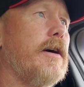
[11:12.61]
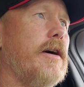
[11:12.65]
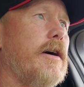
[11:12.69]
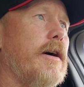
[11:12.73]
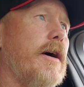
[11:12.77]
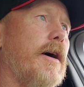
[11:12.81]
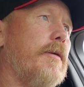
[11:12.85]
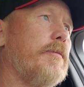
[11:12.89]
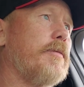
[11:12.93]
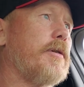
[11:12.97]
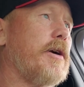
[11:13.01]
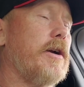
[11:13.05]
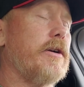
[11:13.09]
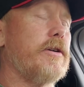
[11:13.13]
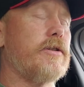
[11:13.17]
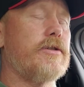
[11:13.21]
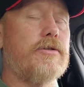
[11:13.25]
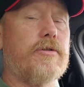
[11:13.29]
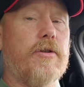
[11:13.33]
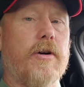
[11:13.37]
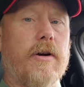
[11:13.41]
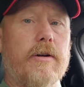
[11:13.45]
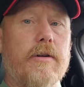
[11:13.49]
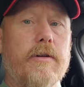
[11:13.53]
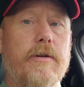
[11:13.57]
I'm kind of
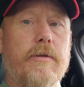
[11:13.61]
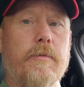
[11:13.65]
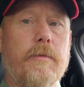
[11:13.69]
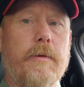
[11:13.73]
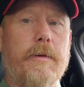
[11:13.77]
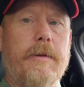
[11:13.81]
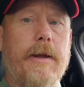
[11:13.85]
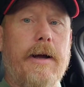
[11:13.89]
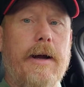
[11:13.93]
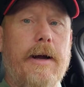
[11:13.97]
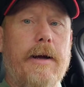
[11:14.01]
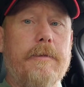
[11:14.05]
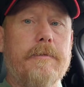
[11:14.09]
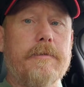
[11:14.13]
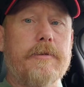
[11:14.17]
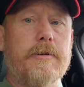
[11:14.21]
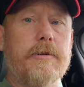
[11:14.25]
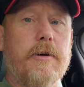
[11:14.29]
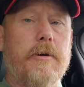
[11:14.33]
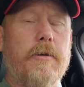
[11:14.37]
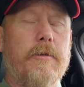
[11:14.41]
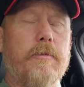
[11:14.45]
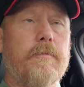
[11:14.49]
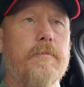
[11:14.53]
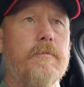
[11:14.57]
struggling with that.
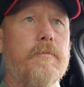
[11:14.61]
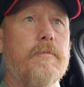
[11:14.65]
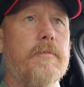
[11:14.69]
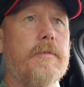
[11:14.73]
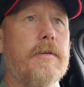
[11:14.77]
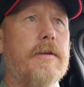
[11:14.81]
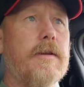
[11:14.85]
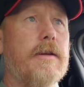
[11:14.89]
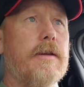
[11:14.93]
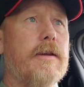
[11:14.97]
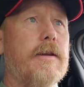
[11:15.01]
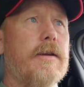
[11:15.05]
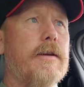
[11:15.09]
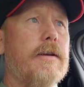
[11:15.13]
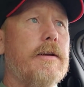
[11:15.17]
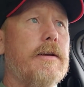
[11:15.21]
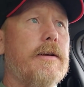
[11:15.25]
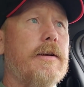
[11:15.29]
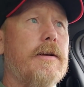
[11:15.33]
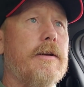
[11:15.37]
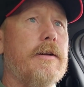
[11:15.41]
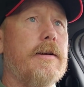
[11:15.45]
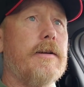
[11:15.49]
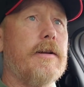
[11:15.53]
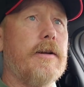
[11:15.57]
So
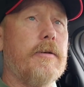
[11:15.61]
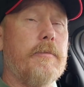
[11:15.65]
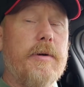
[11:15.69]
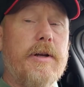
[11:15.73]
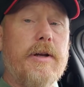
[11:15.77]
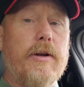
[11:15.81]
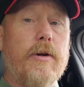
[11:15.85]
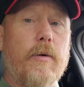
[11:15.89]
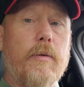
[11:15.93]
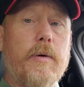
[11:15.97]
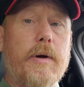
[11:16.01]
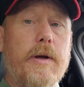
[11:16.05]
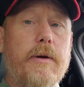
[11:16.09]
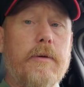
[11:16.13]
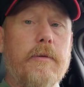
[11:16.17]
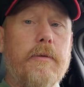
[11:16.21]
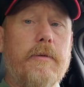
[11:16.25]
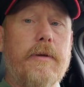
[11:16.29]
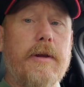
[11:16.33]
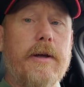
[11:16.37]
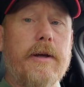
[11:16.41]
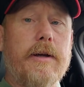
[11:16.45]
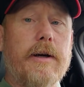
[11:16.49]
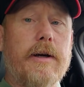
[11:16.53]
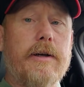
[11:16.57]
let me know what you
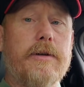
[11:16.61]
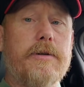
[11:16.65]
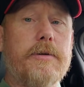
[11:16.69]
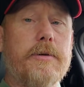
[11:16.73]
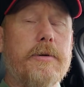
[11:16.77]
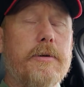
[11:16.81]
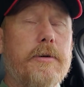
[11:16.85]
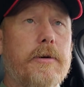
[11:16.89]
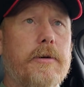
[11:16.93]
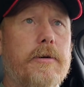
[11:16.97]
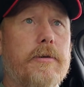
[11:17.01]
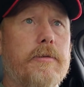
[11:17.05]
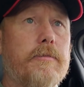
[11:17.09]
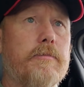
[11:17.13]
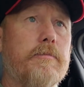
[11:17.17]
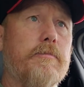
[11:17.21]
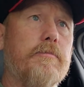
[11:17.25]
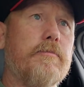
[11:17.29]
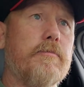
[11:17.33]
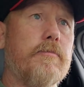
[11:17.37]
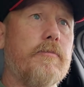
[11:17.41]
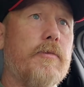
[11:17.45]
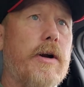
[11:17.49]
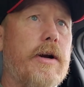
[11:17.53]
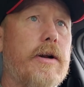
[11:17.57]
think I should do.
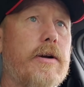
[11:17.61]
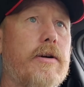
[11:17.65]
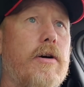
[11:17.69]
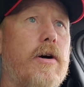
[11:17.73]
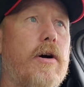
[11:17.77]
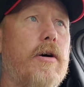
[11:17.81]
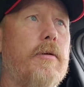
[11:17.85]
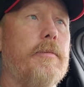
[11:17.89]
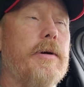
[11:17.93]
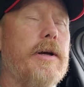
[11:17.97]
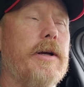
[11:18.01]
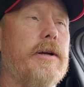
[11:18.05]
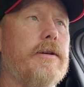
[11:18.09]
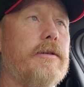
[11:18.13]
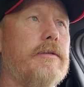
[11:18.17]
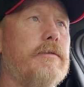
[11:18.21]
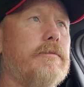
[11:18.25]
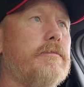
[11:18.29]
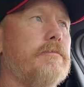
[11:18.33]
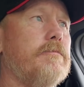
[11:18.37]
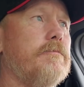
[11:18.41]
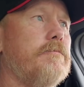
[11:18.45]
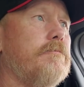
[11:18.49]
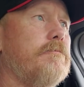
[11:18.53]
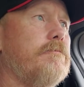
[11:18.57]
Write a comment
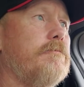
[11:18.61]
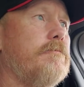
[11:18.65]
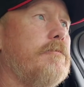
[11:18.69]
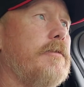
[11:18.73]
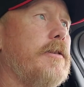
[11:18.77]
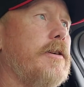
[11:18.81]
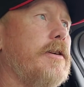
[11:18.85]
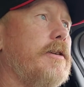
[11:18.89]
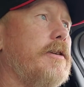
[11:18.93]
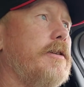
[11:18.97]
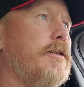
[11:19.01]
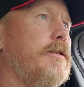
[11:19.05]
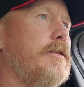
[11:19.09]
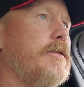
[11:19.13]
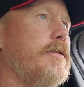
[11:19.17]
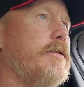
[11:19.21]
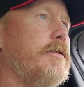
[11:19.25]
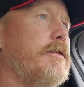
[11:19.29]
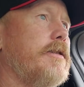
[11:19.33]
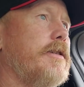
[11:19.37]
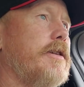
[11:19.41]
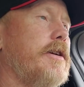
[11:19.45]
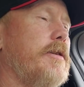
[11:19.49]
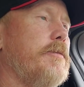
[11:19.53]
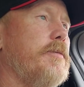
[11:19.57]
and
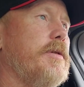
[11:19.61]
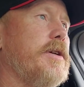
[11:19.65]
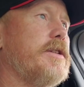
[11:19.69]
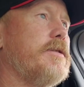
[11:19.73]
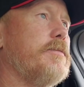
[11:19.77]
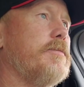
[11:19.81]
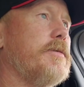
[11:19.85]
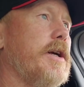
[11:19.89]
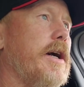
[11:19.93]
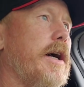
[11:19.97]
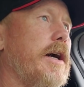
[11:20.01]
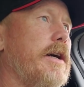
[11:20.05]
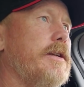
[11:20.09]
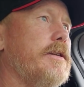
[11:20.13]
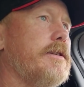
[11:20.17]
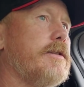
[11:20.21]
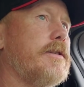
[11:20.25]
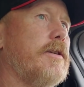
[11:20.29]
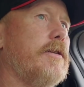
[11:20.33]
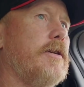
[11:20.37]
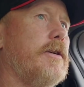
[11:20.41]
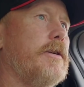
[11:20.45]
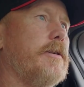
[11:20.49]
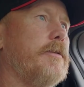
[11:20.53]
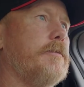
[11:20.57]
give me some guidance
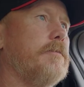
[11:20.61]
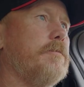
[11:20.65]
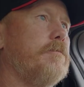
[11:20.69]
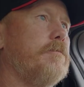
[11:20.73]
on it.